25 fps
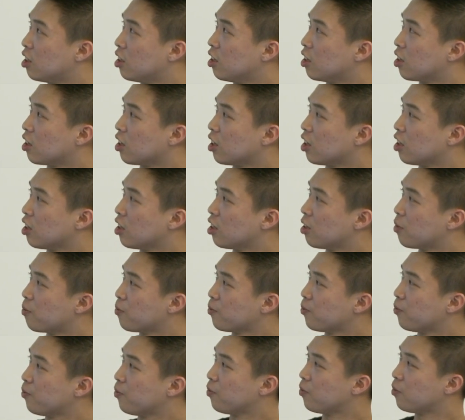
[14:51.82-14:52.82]
Okay.
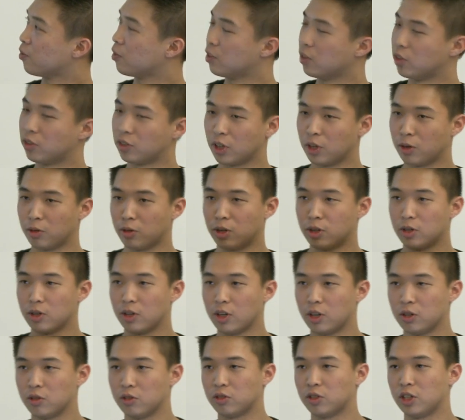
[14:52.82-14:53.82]
Does everyone
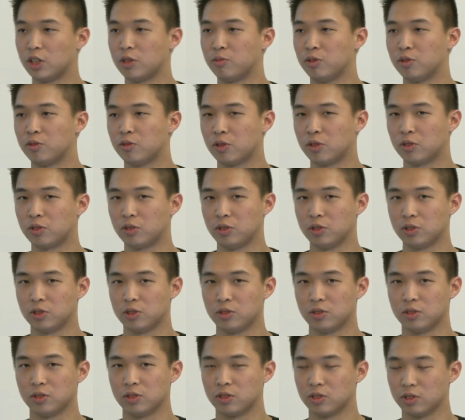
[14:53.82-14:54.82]
understand brute force solution?
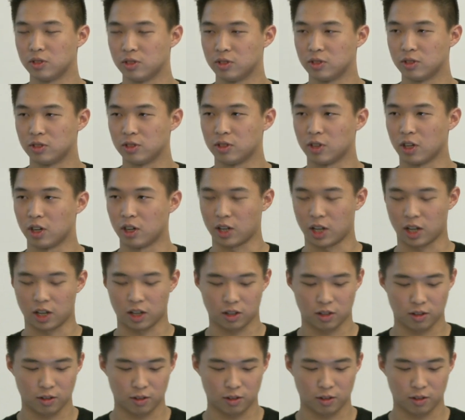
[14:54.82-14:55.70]
Okay.